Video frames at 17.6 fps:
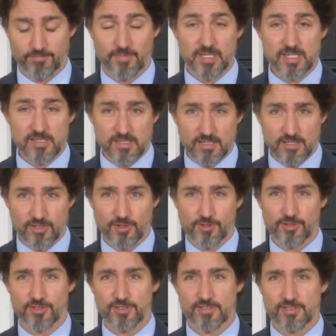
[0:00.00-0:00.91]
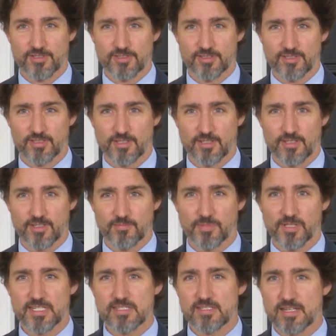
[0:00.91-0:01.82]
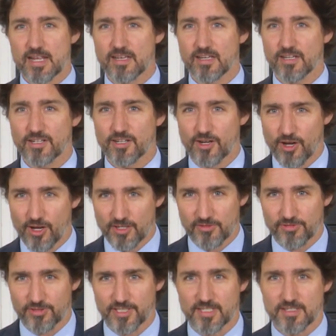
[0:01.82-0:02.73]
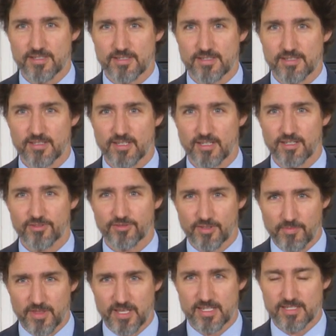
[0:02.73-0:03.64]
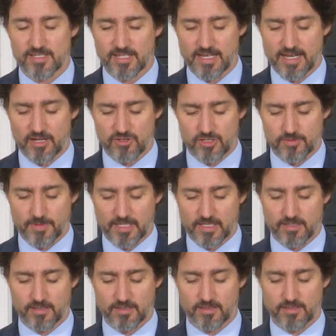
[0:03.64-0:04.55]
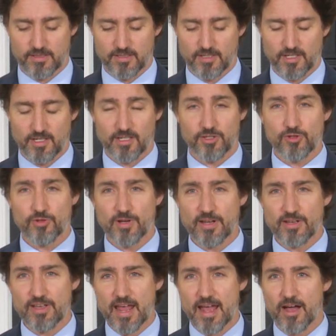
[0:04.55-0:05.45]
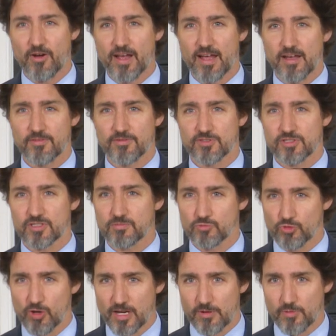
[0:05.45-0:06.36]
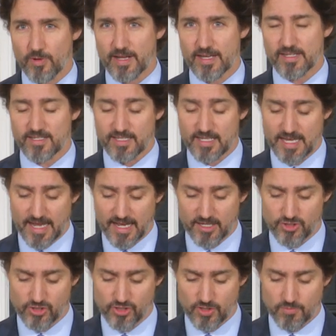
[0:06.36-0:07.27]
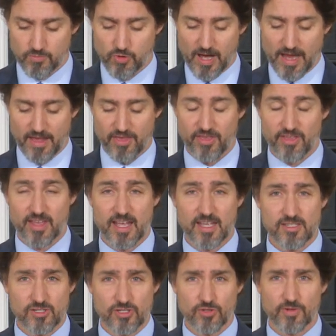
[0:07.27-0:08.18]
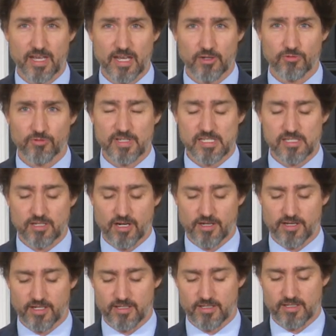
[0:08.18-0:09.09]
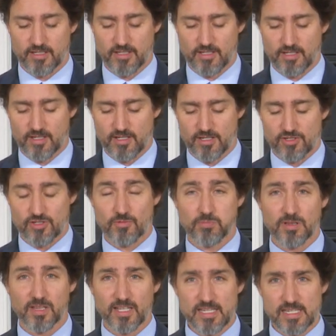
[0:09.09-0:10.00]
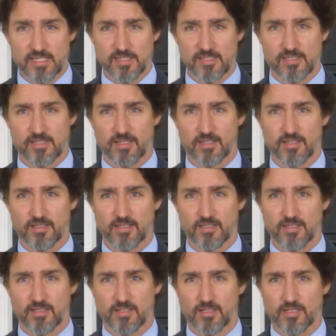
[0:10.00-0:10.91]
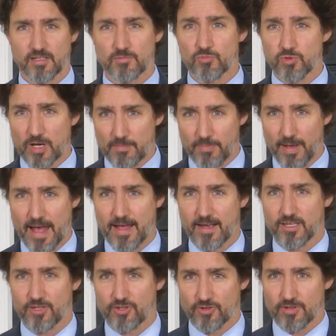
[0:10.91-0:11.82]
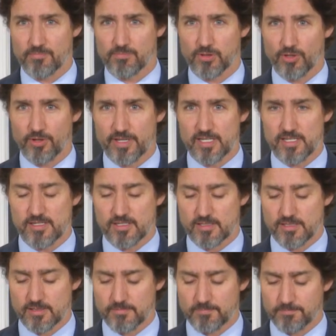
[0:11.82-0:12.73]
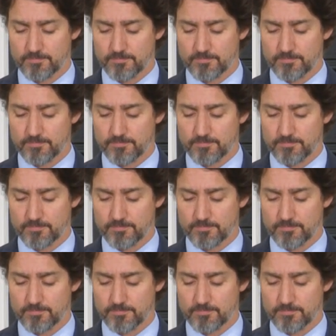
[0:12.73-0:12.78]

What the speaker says: Business owners, please take confidence from this announcement. You now have some runway to catch your breath as you get restarted, so please, bring back your employees.